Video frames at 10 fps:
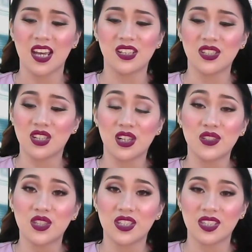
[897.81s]
and
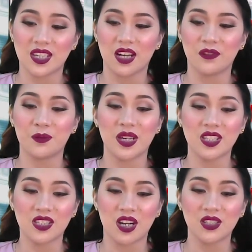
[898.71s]
encourage yourself
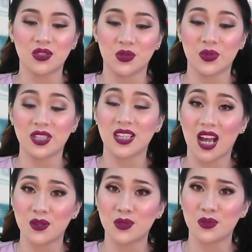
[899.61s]
by start doing
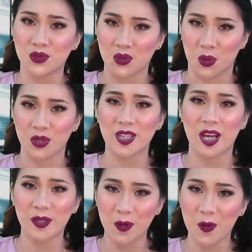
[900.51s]
the household chores
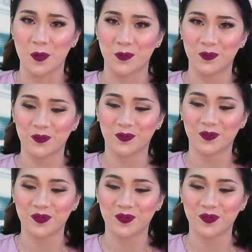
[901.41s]
at home.